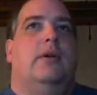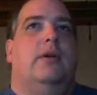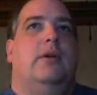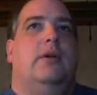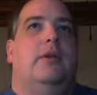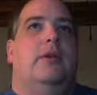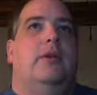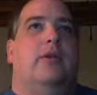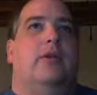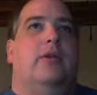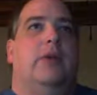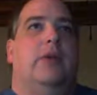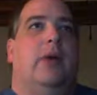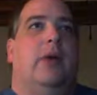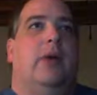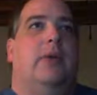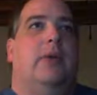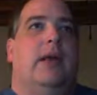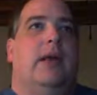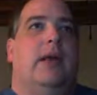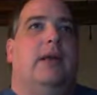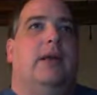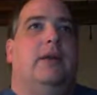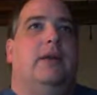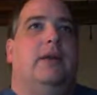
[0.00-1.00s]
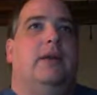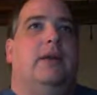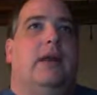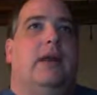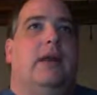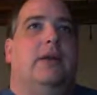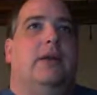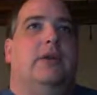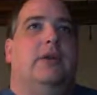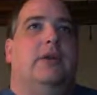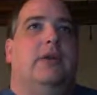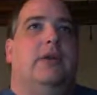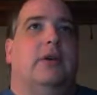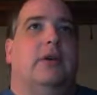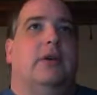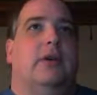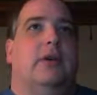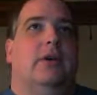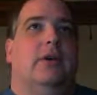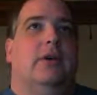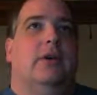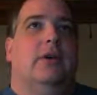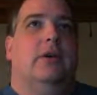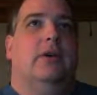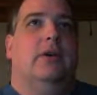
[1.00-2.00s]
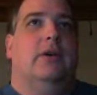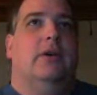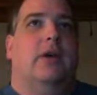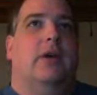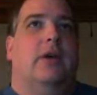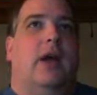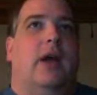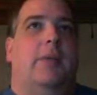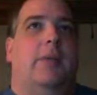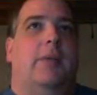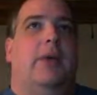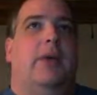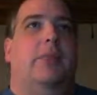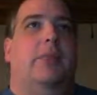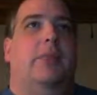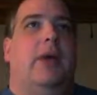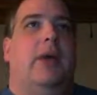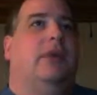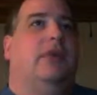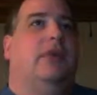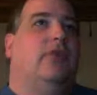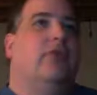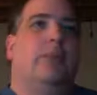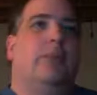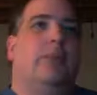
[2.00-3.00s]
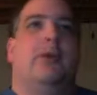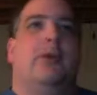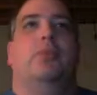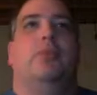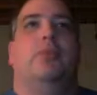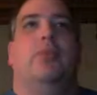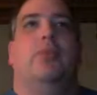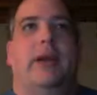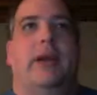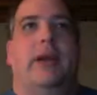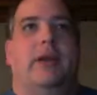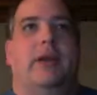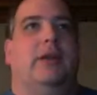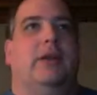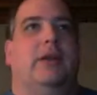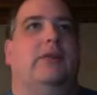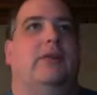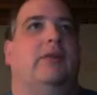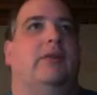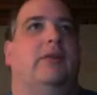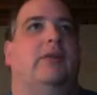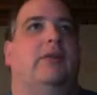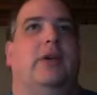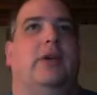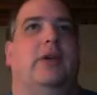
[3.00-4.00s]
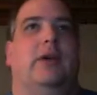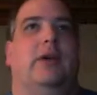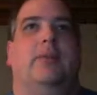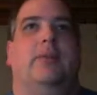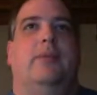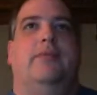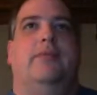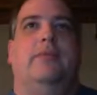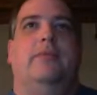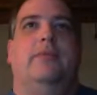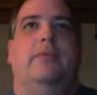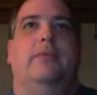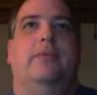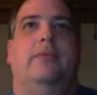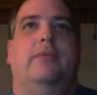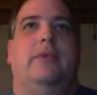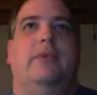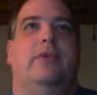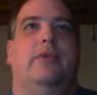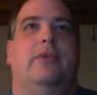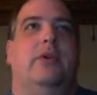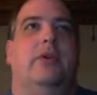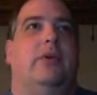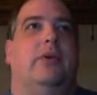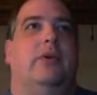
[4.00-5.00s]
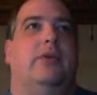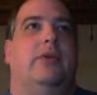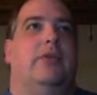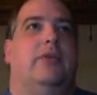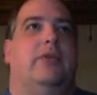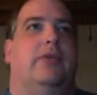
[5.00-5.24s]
So now when I connect here, I'm gonna break into this this code as soon